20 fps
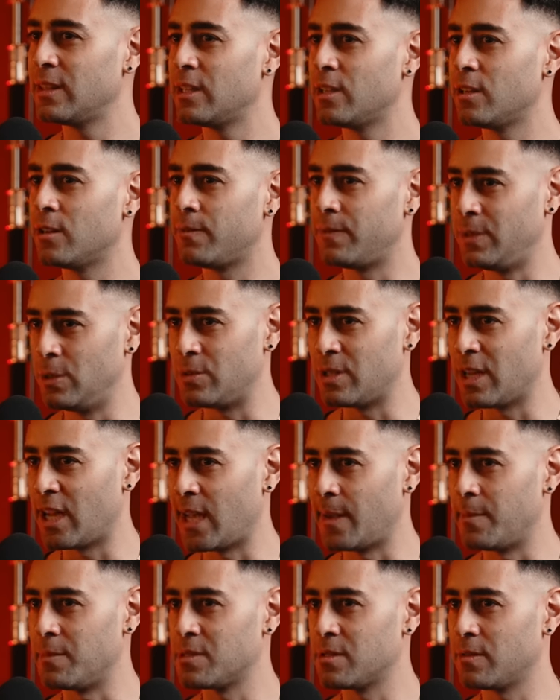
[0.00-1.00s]
there a few
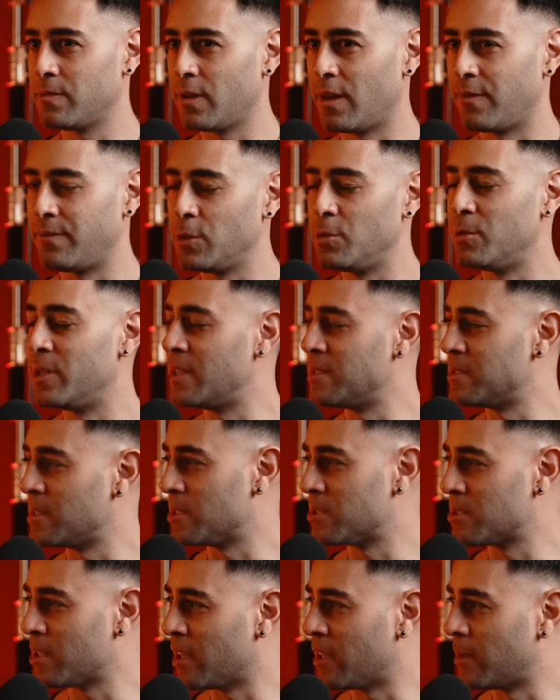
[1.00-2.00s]
times, a few days
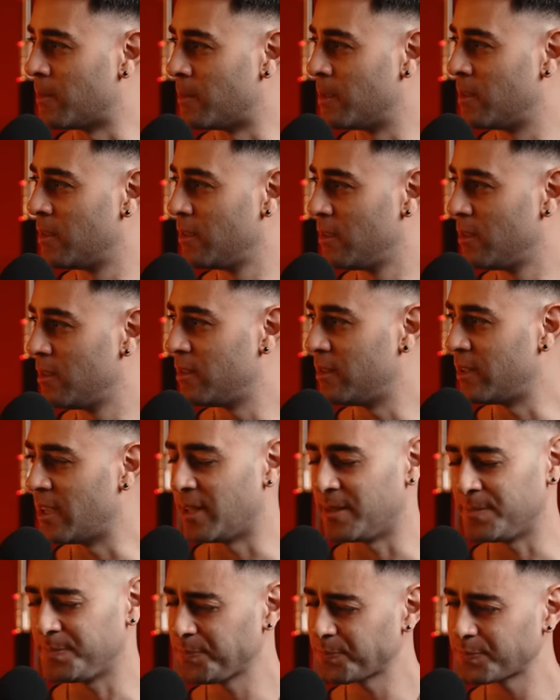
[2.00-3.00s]
each time.
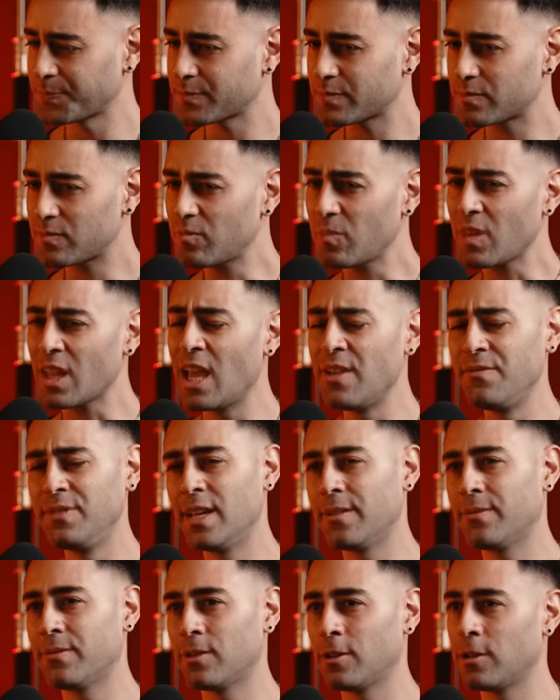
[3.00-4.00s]
Yeah. I've
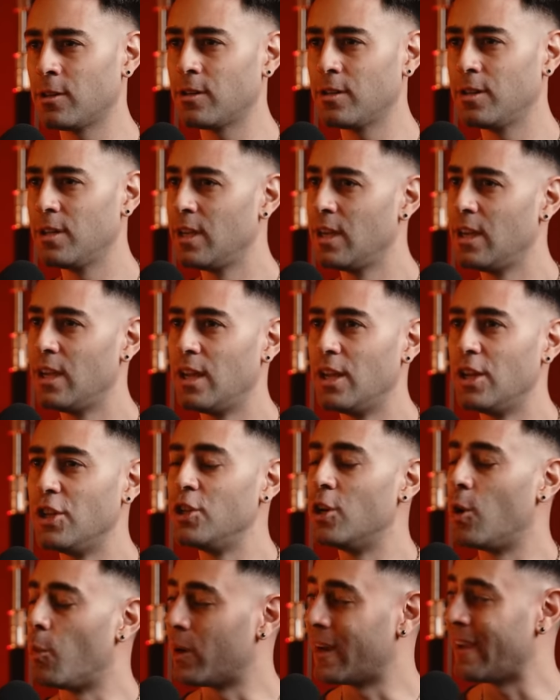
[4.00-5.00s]
never, you
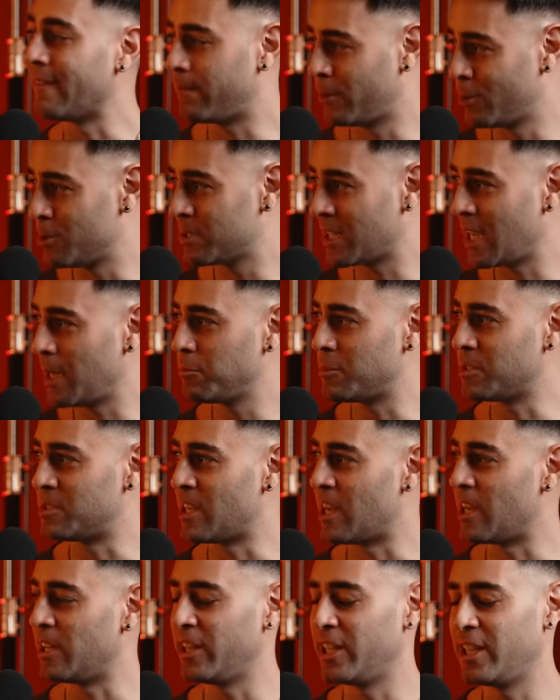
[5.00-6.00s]
know, when I first came to
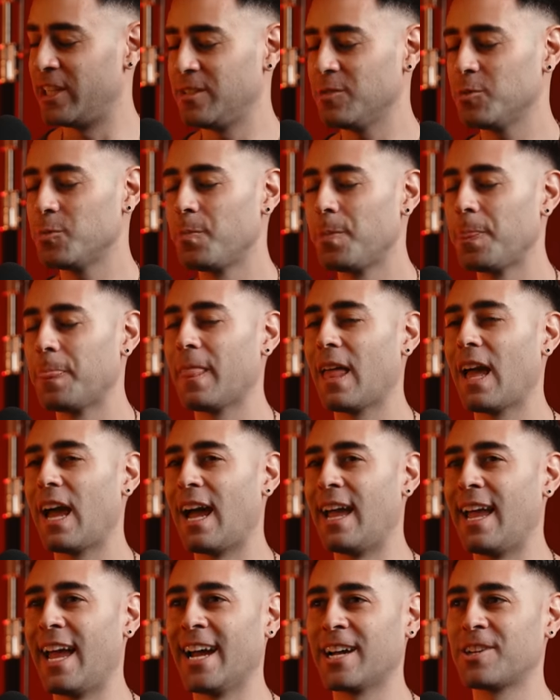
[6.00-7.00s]
Thailand,
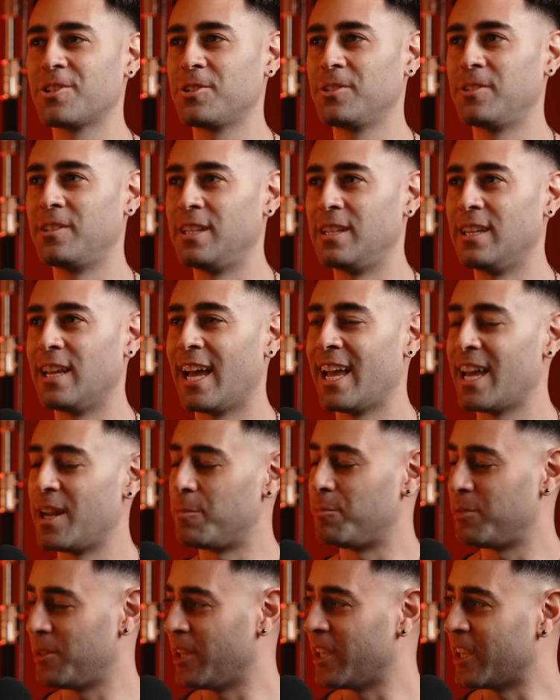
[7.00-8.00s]
I had a
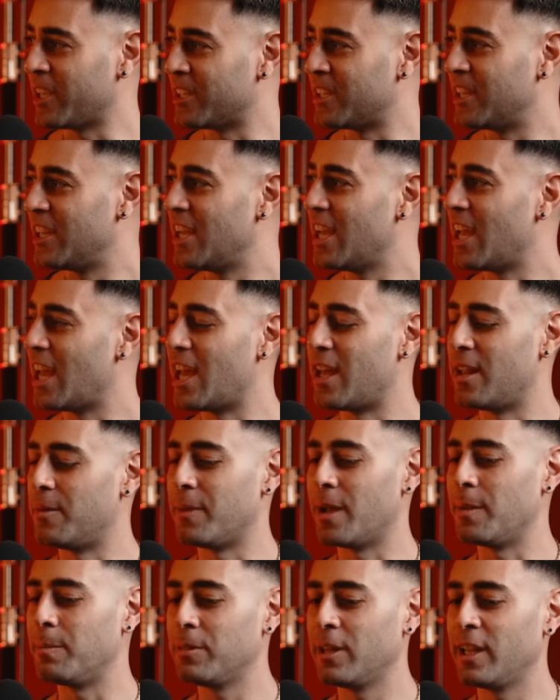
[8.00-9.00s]
plan, and
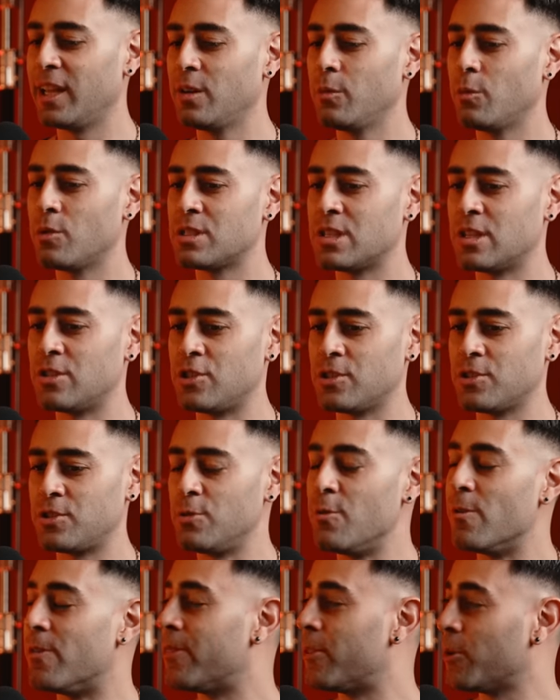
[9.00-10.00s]
my plan was to just
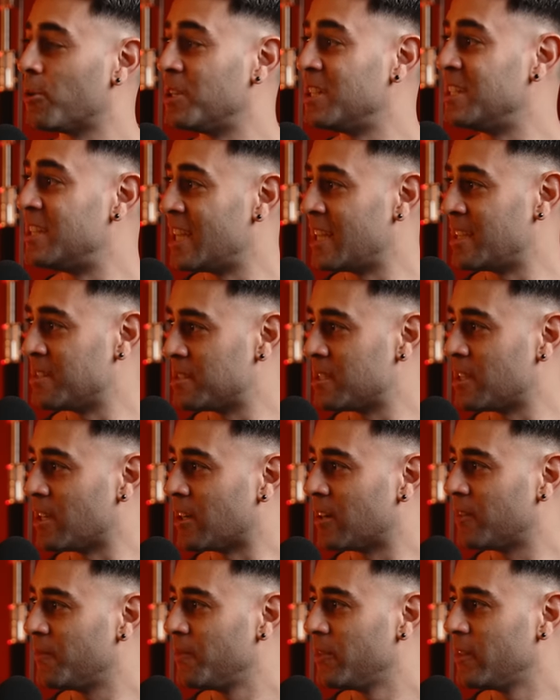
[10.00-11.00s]
do 30 days
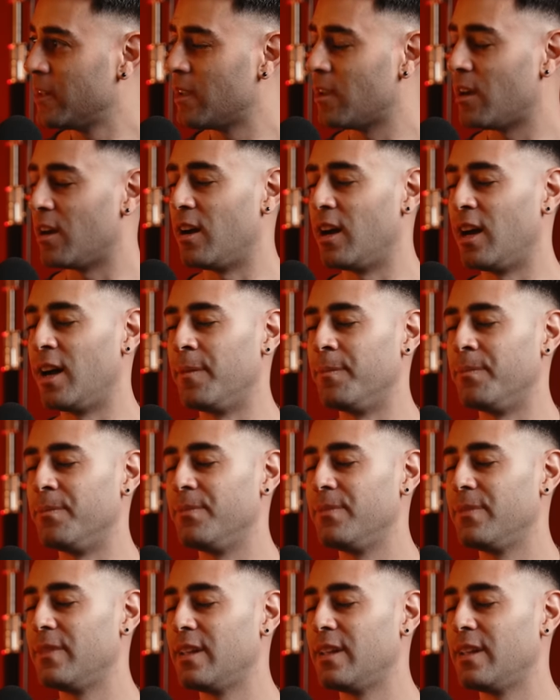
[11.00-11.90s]
here. And